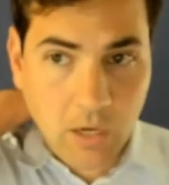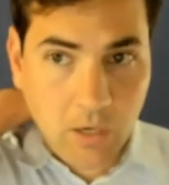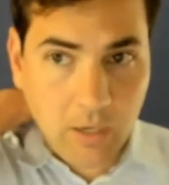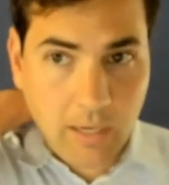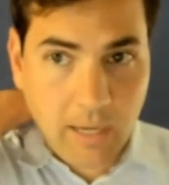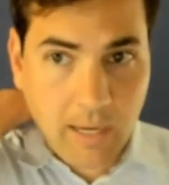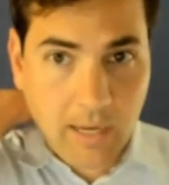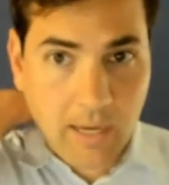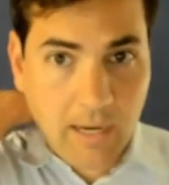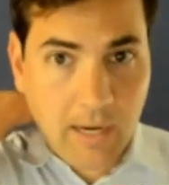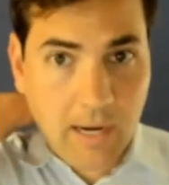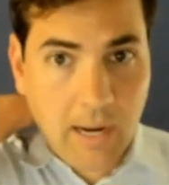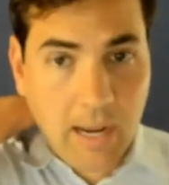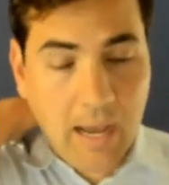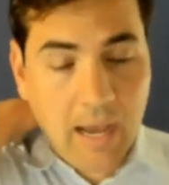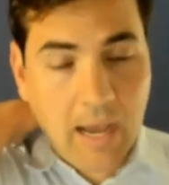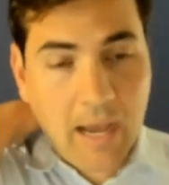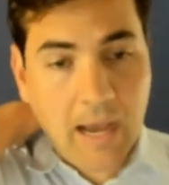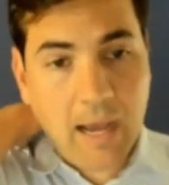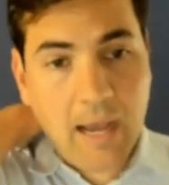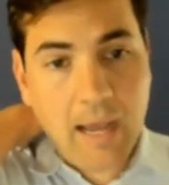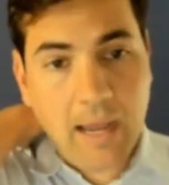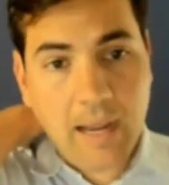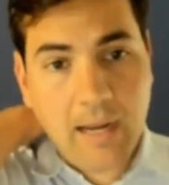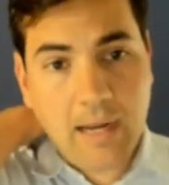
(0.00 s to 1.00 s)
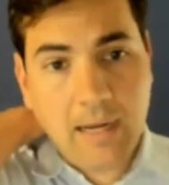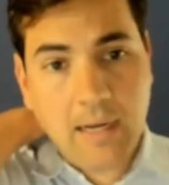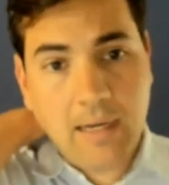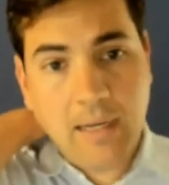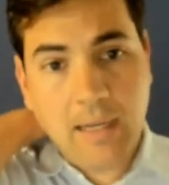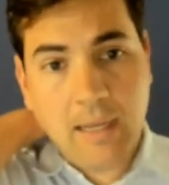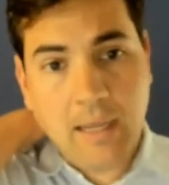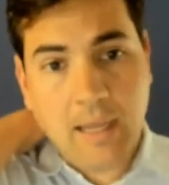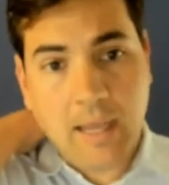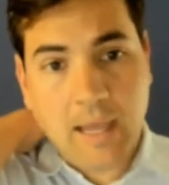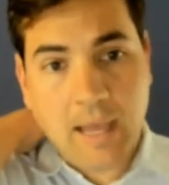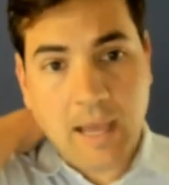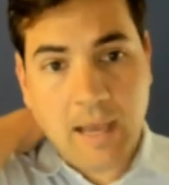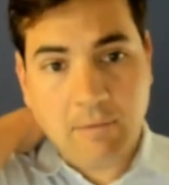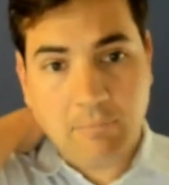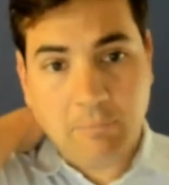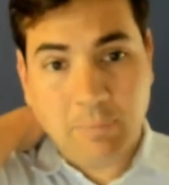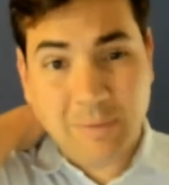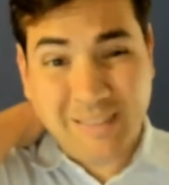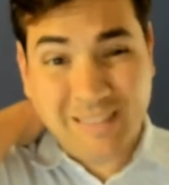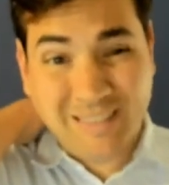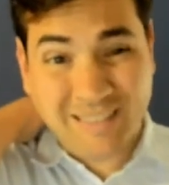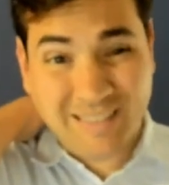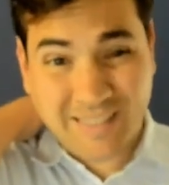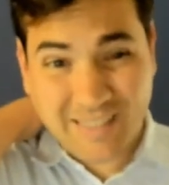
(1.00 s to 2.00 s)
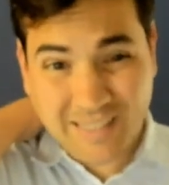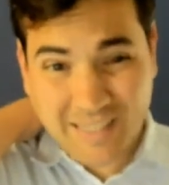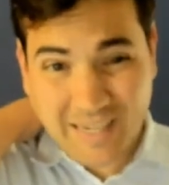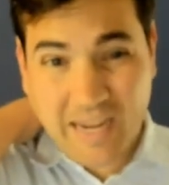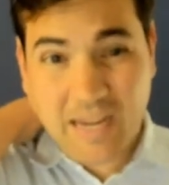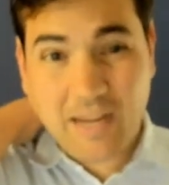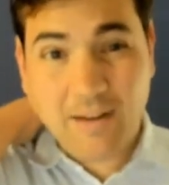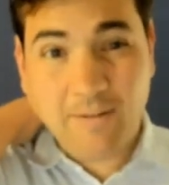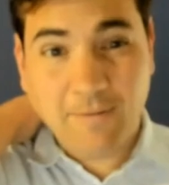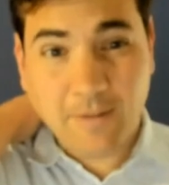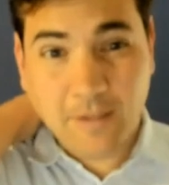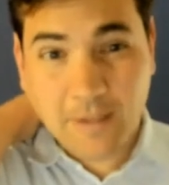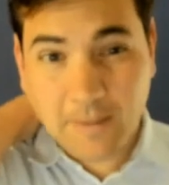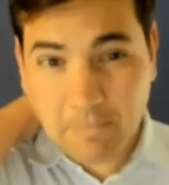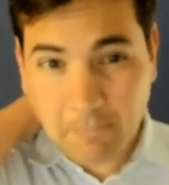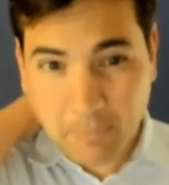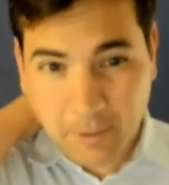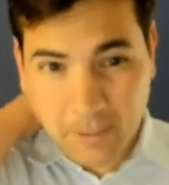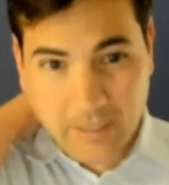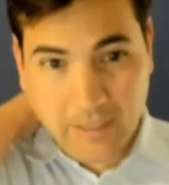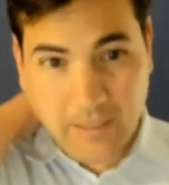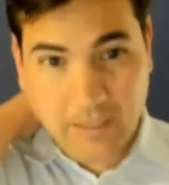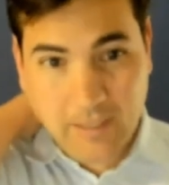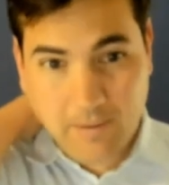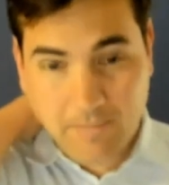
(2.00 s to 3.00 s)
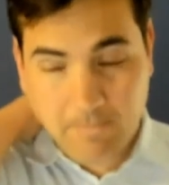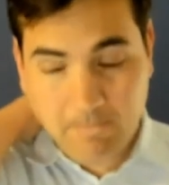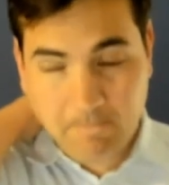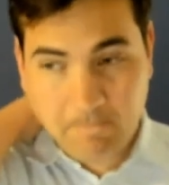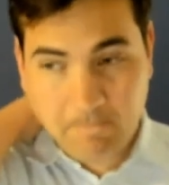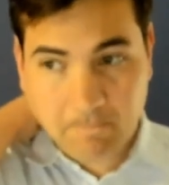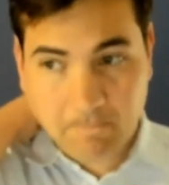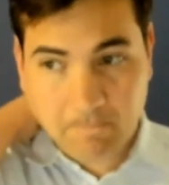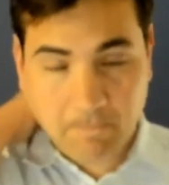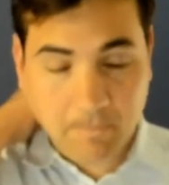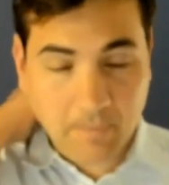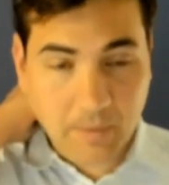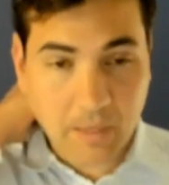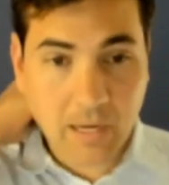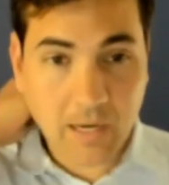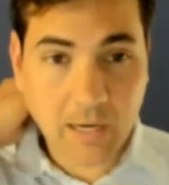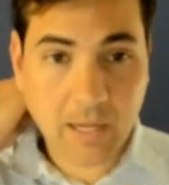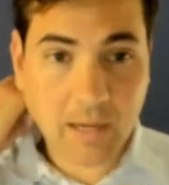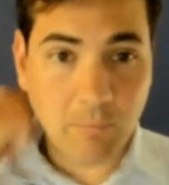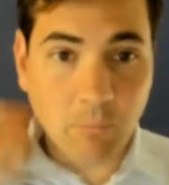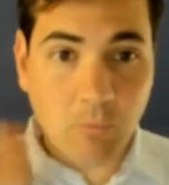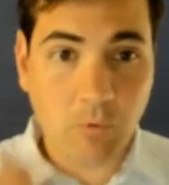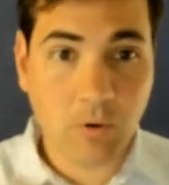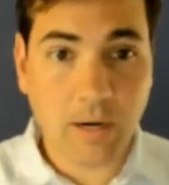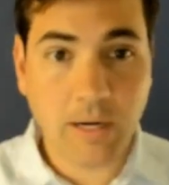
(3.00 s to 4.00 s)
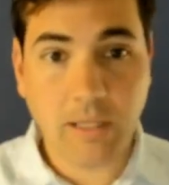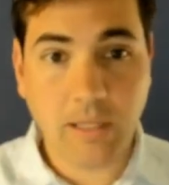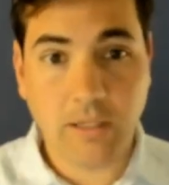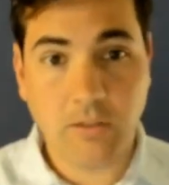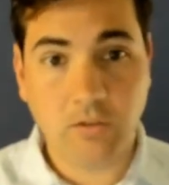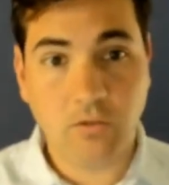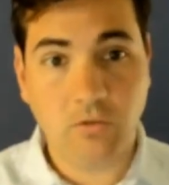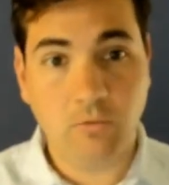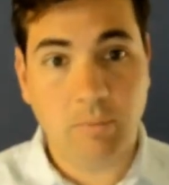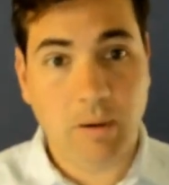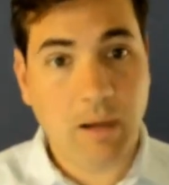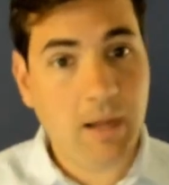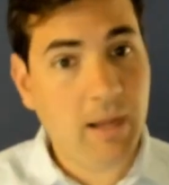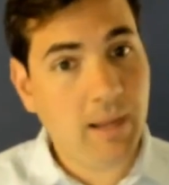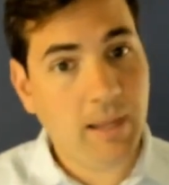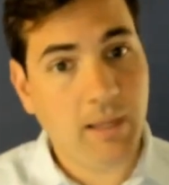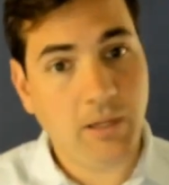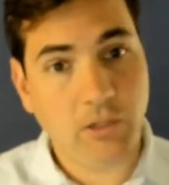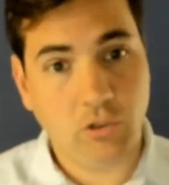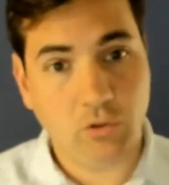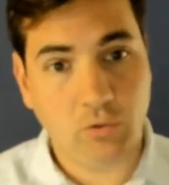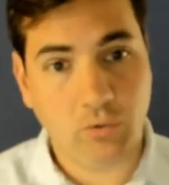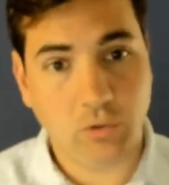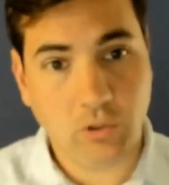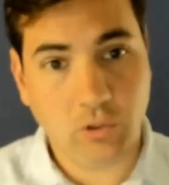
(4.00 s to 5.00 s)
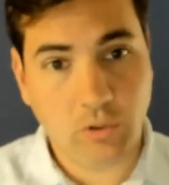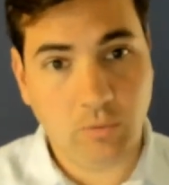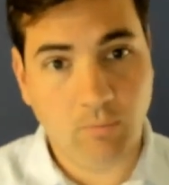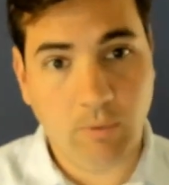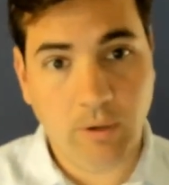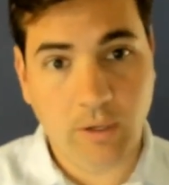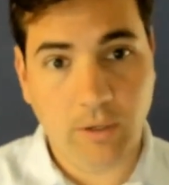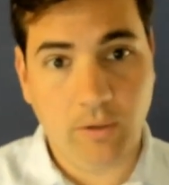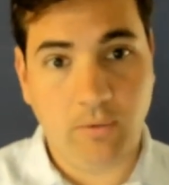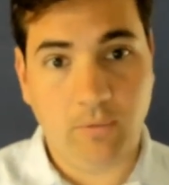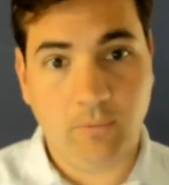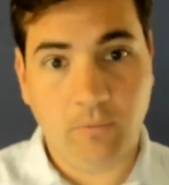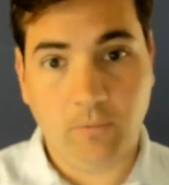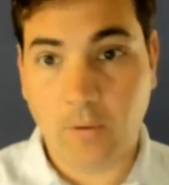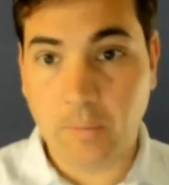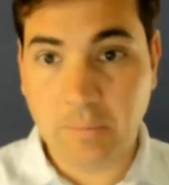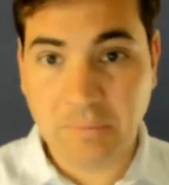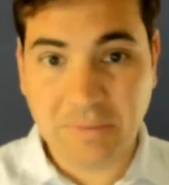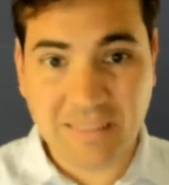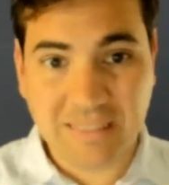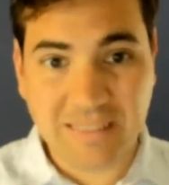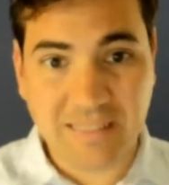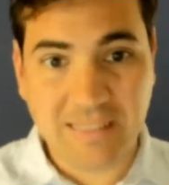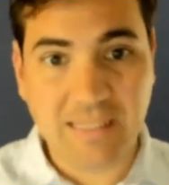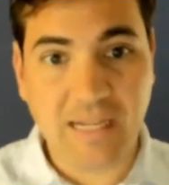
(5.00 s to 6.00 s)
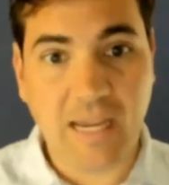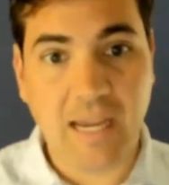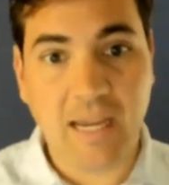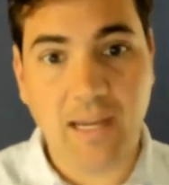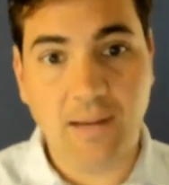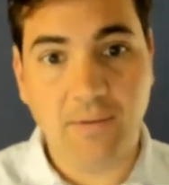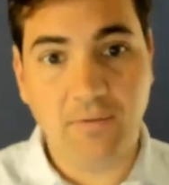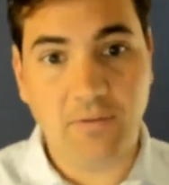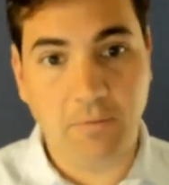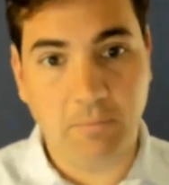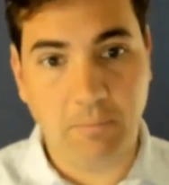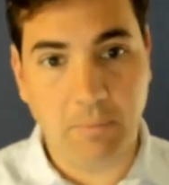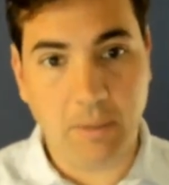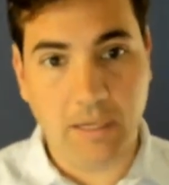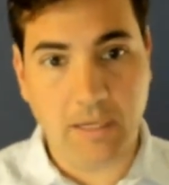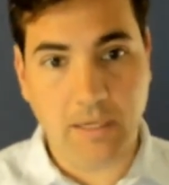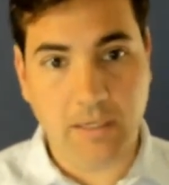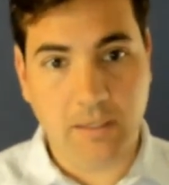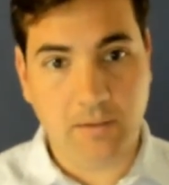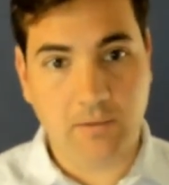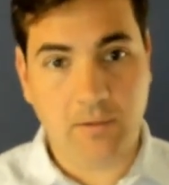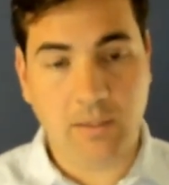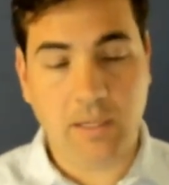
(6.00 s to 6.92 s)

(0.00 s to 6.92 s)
okay, I have been saving money and I'm ready to buy a short-term rental from saved money.